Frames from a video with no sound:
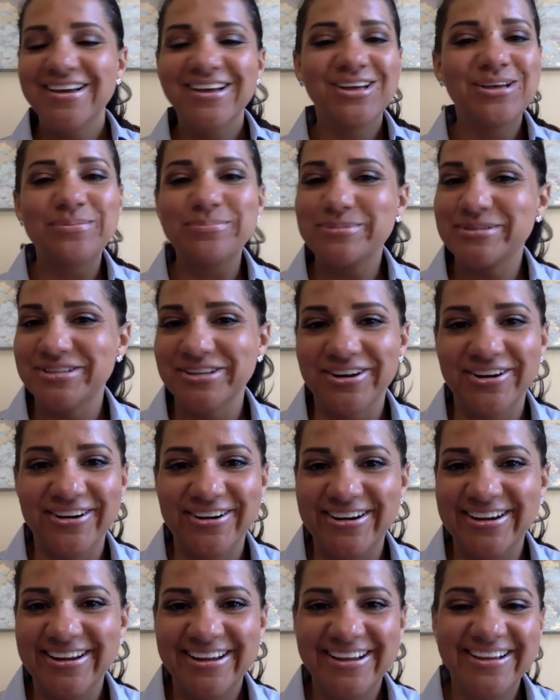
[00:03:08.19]
I'm
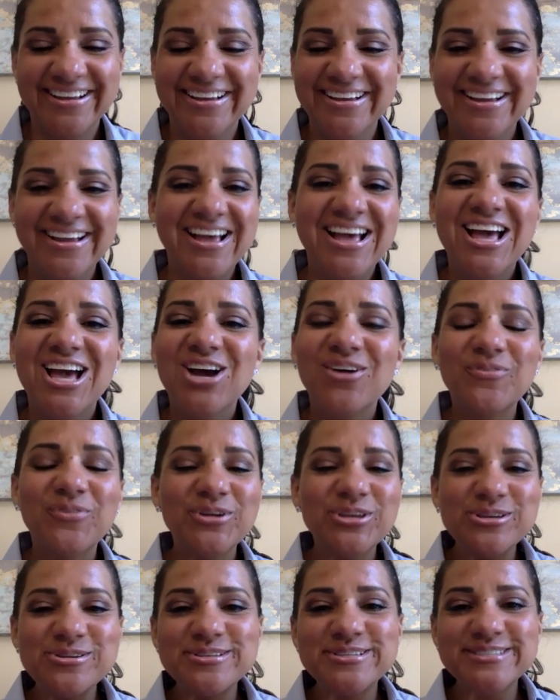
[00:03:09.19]
sorry. When
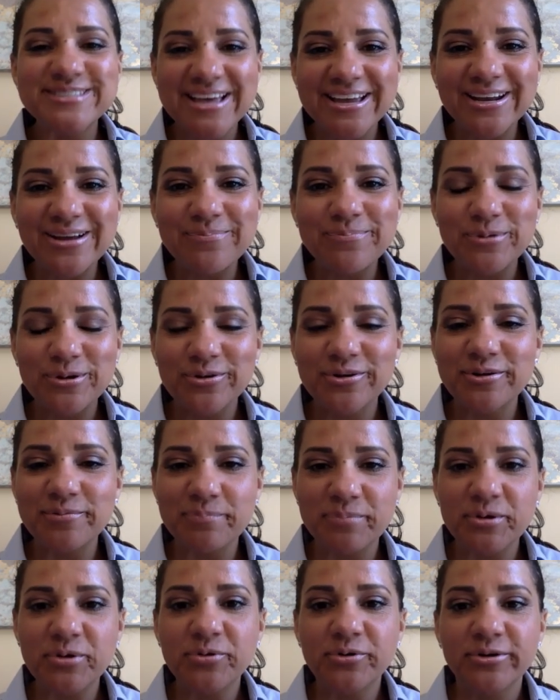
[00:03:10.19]
you set up your
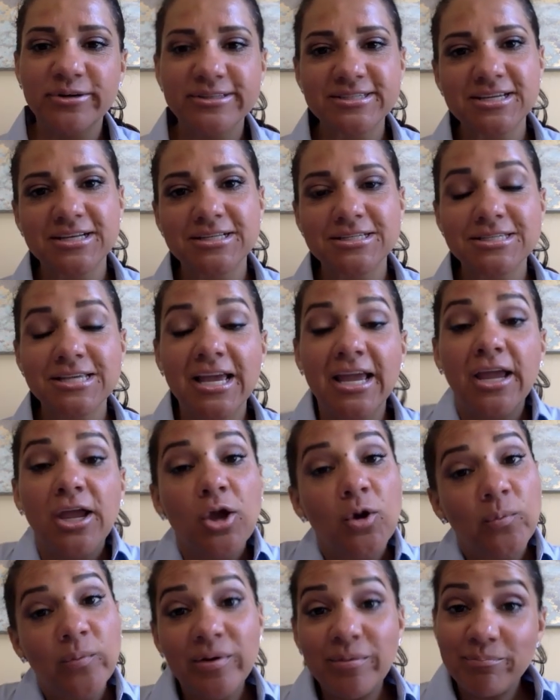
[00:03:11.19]
computer, it's going to say,
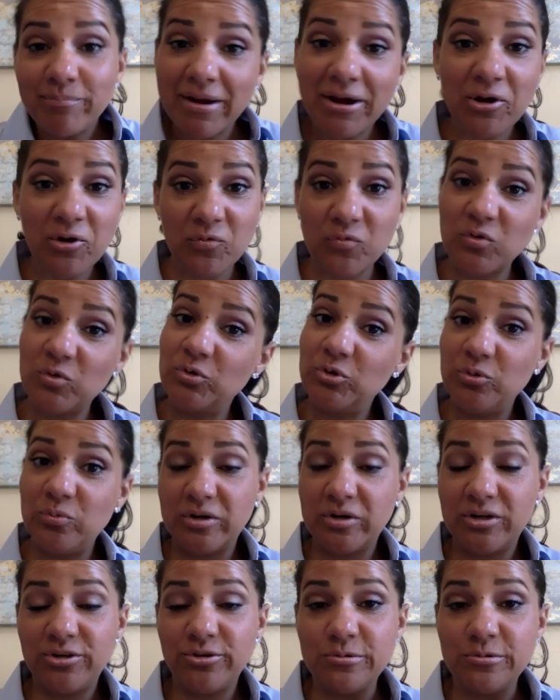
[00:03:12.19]
what microphone do you want
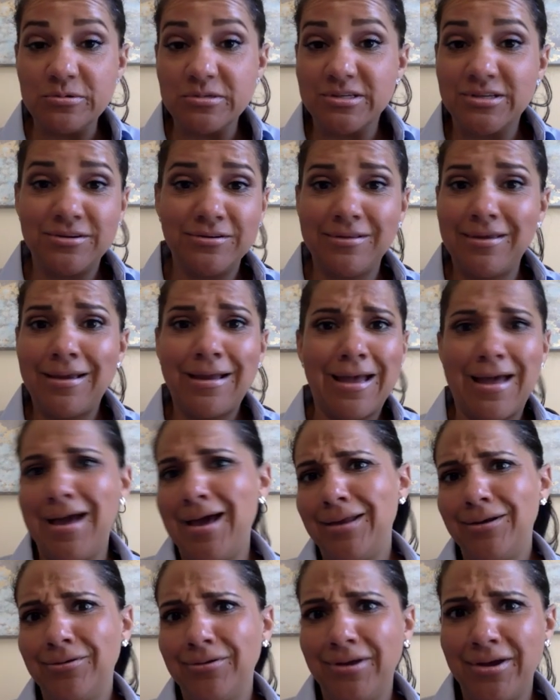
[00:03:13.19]
to use? And you're like, I
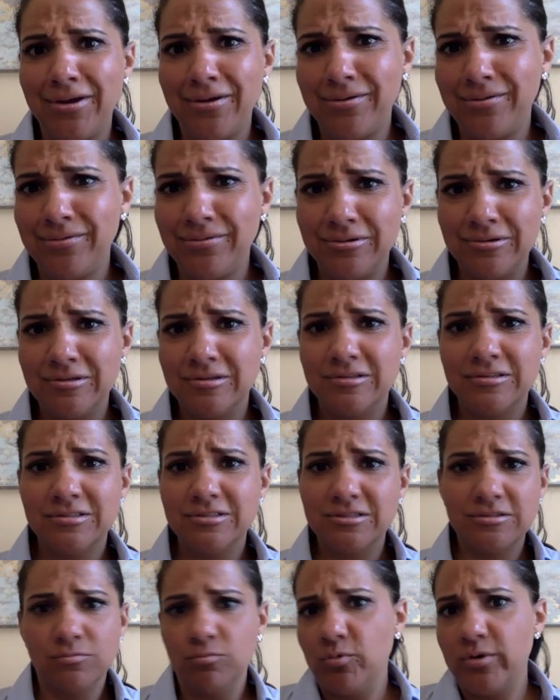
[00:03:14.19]
don't know,
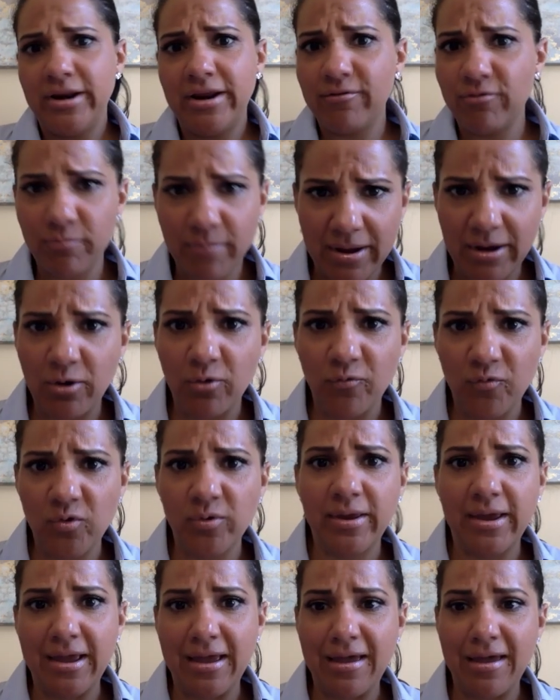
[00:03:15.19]
whatever microphone
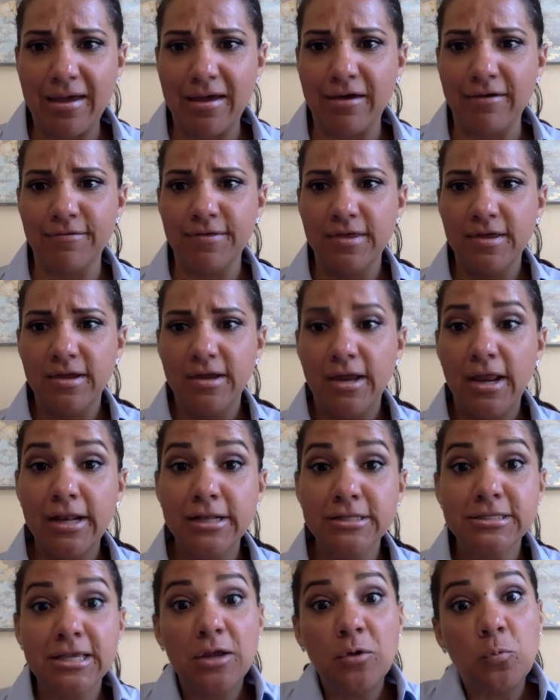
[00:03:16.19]
I have. And
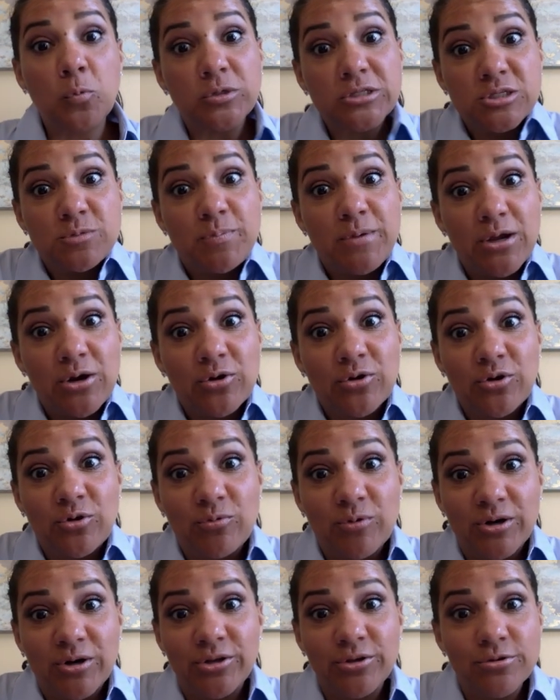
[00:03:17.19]
it's like, what speaker do you
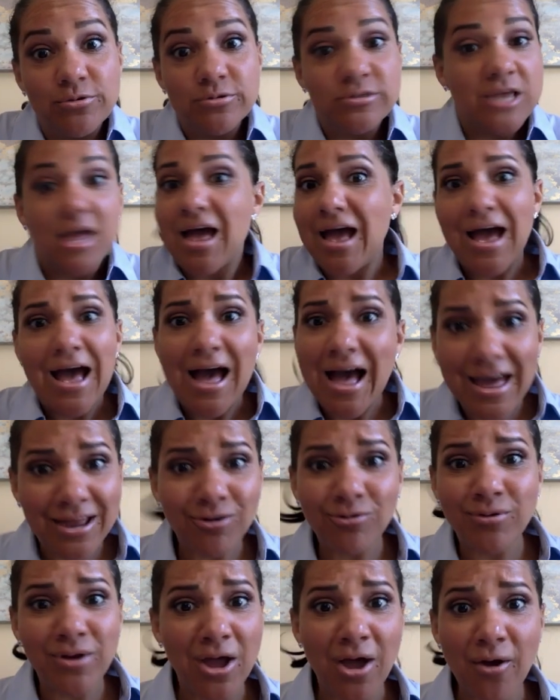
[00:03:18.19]
want to use? I
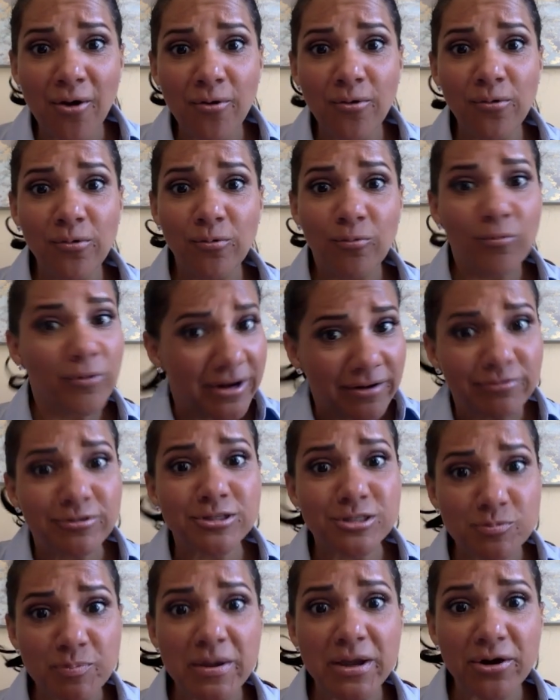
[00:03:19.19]
don't know, whatever the
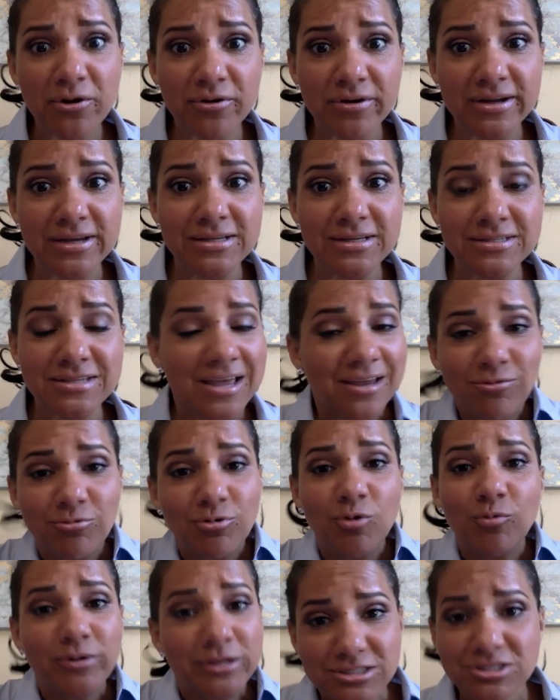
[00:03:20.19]
speaker is. I don't know
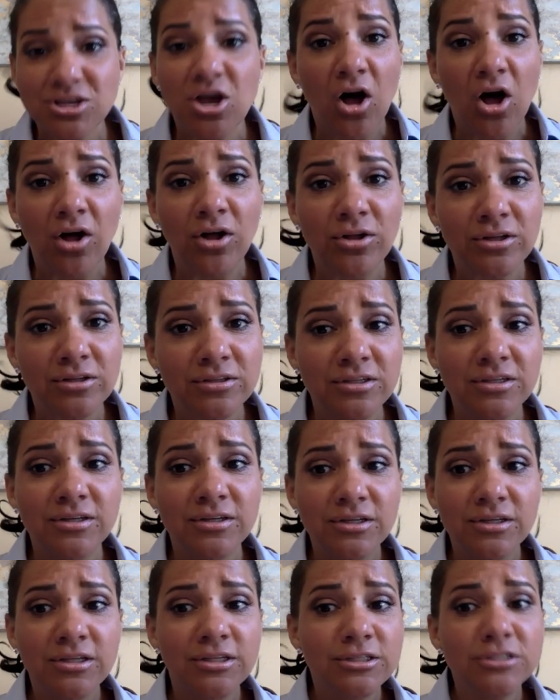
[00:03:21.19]
what it's called.
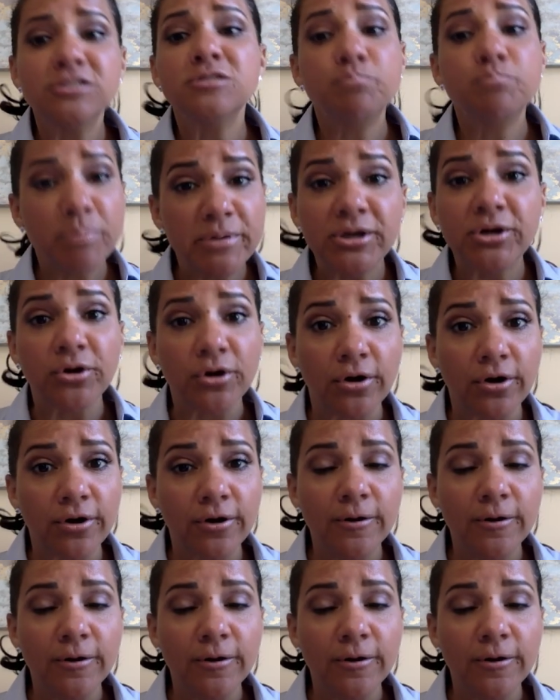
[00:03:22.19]
Speaker.